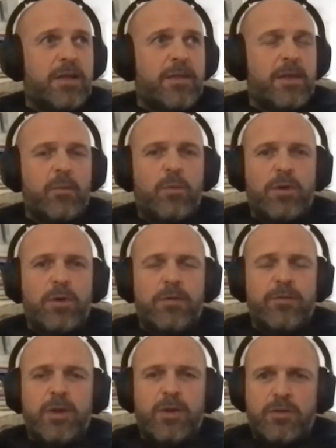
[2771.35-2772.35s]
then what have
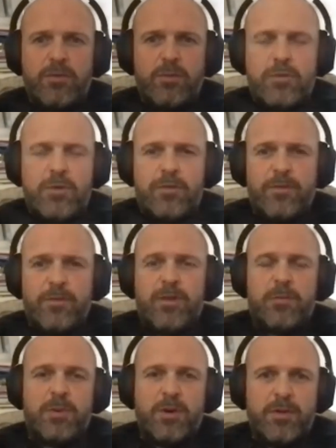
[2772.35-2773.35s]
you got to offer
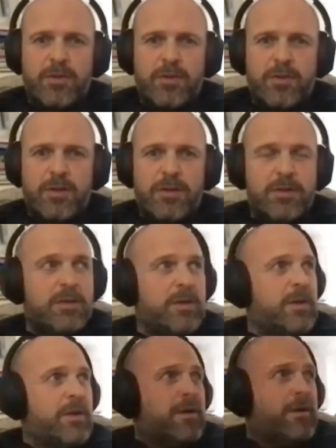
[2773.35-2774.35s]
them other than
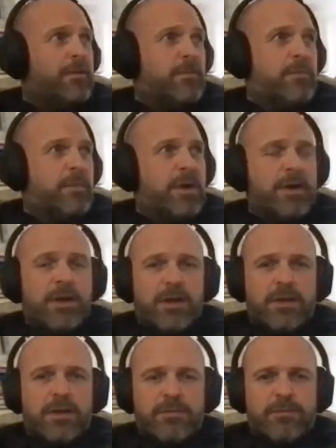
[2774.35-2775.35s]
marketing?